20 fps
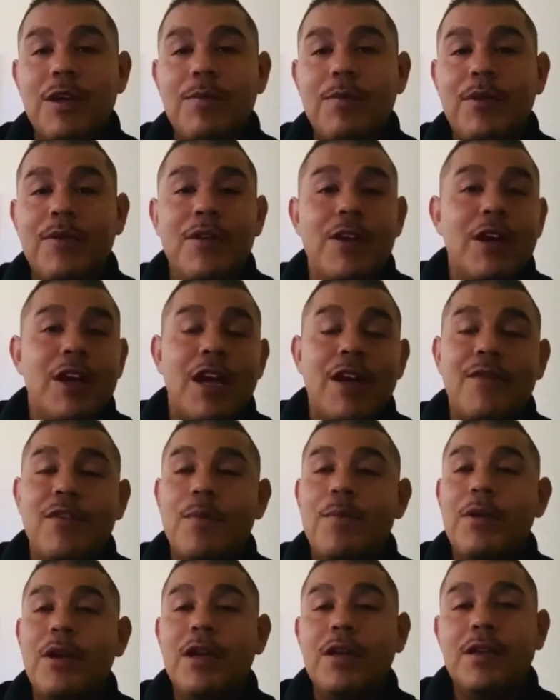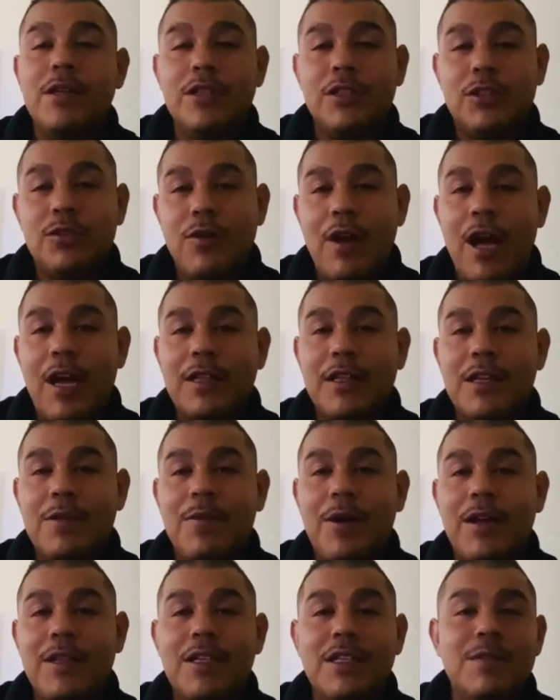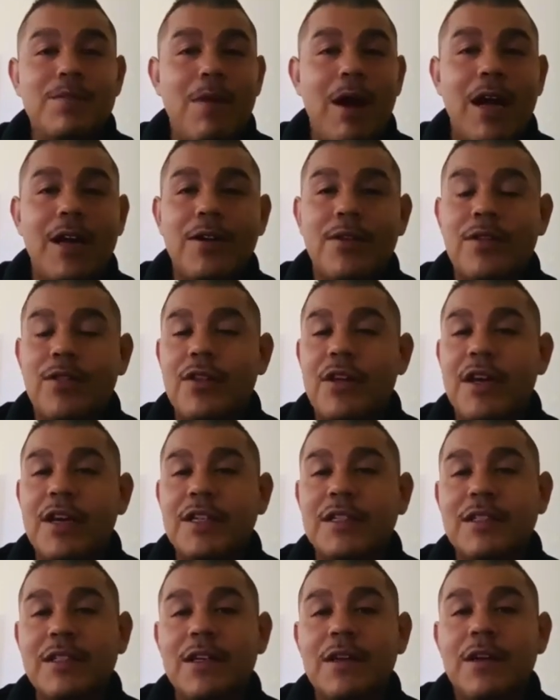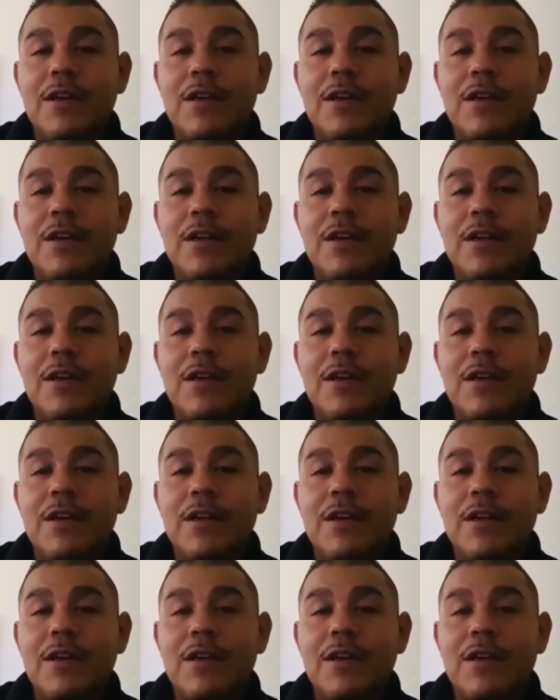But if you're being distracted by these minor things